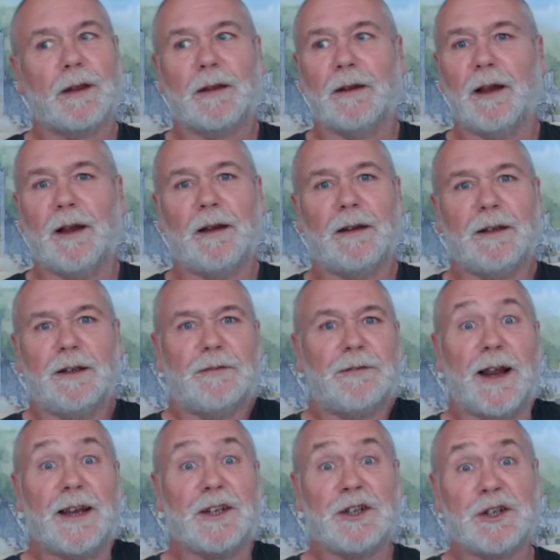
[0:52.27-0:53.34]
Your
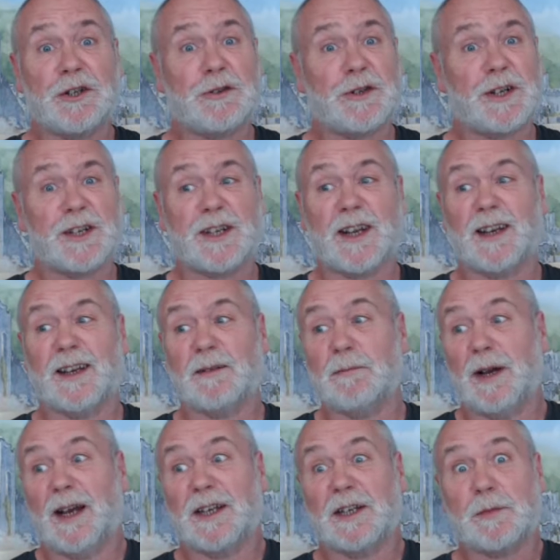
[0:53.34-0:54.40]
friends used to say,
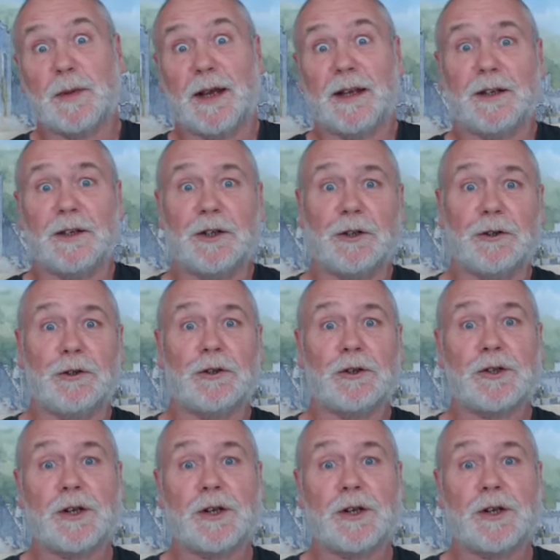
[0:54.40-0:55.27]
"Mine's better than yours."